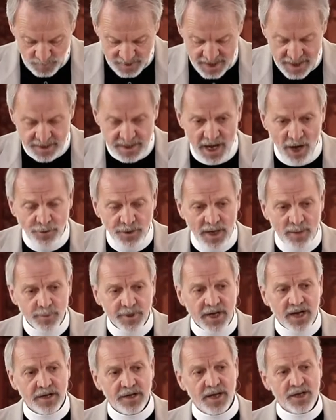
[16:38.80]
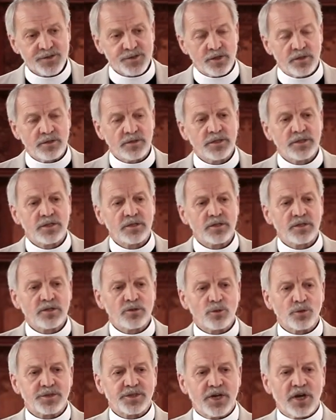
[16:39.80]
And now Nebuchadnezzar,
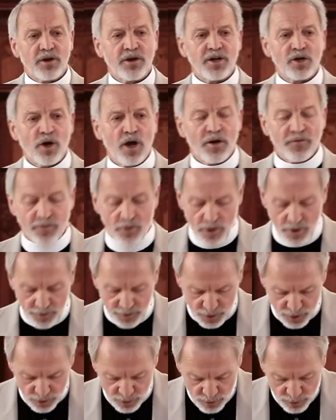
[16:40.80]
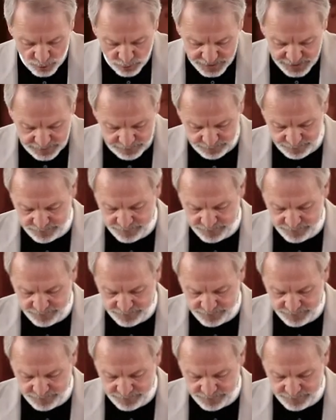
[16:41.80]
who had carried off all the gold